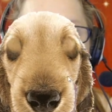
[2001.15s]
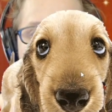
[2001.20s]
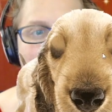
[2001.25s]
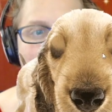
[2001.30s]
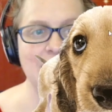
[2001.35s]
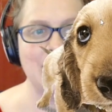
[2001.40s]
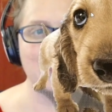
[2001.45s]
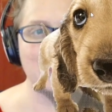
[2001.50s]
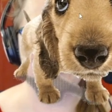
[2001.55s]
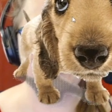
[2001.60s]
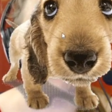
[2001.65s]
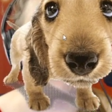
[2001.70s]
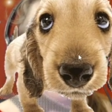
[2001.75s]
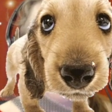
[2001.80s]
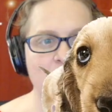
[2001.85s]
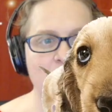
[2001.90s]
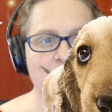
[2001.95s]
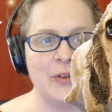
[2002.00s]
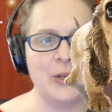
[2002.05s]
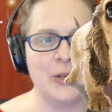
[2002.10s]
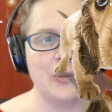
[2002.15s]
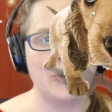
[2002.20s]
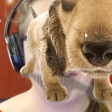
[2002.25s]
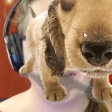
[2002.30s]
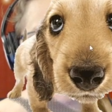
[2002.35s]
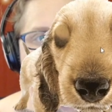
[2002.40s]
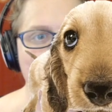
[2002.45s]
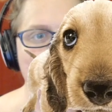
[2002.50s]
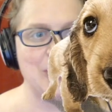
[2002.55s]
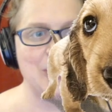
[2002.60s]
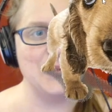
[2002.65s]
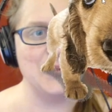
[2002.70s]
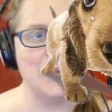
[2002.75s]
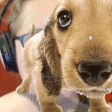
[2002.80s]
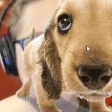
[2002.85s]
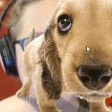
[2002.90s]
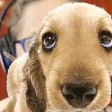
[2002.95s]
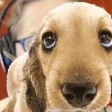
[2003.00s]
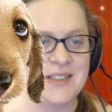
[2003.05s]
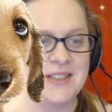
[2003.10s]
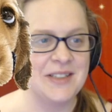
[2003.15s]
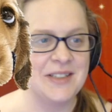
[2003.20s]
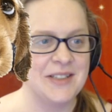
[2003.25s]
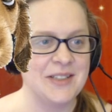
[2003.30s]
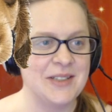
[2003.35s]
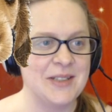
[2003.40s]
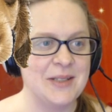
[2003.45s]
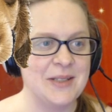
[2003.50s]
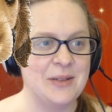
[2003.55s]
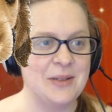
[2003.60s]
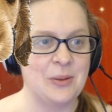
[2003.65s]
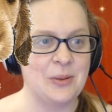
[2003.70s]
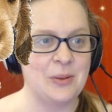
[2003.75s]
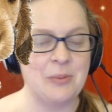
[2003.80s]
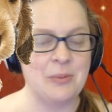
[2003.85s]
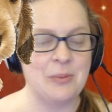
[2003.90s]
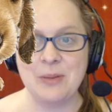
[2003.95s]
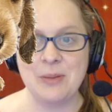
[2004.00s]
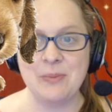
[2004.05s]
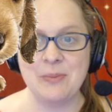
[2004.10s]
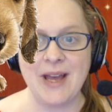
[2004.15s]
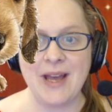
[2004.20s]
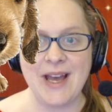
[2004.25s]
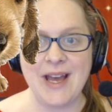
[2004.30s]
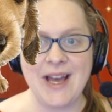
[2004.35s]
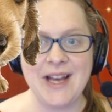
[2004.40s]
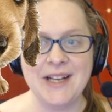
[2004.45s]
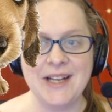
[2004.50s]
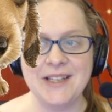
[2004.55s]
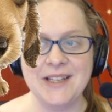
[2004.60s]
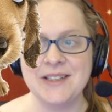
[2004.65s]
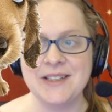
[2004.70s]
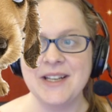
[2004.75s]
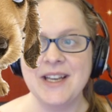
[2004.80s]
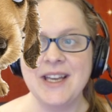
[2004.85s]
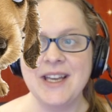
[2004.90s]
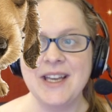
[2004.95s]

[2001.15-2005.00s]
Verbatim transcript: You can even move it around or put it back.